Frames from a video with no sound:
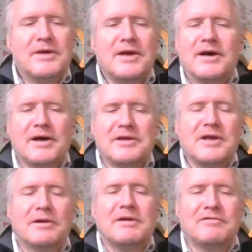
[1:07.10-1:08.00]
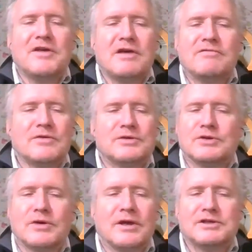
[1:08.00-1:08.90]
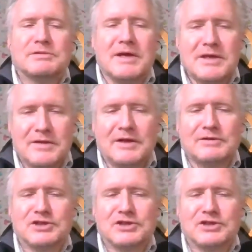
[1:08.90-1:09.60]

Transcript: Yeah, uh, you know, if if you're talking to me,